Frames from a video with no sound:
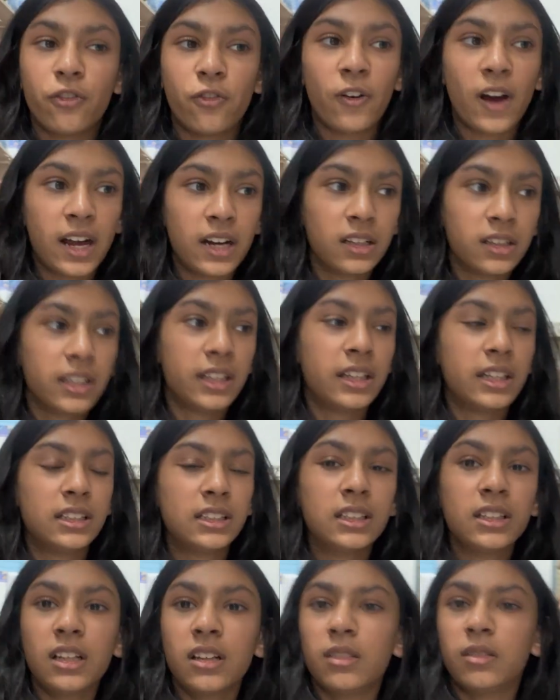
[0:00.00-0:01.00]
finally, this
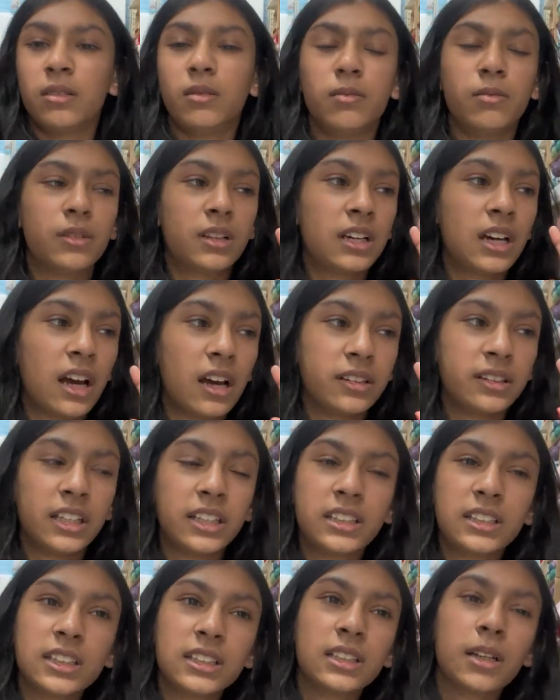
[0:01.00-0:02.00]
is
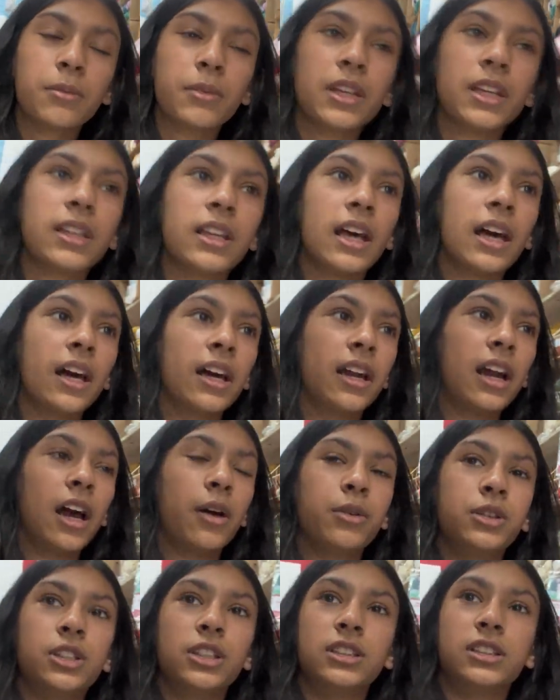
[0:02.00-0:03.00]
something that I
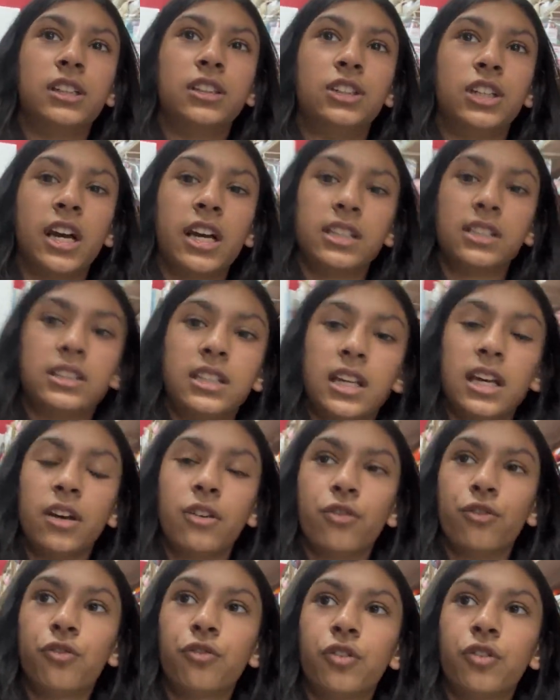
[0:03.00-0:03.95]
would just suggest if